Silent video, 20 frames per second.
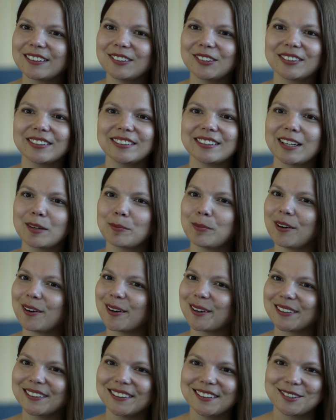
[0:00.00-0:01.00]
You can take
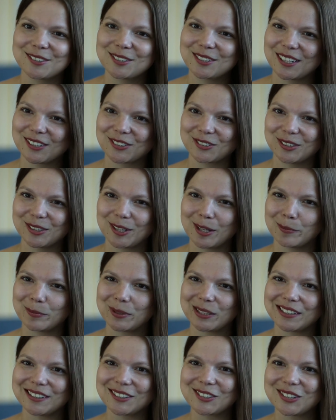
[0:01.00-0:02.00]
part in international
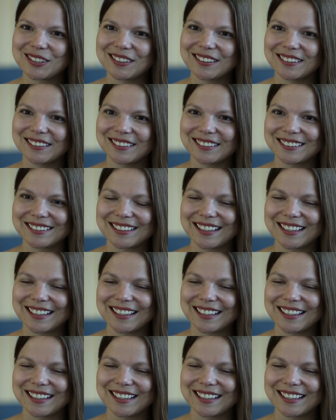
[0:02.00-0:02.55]
competitions.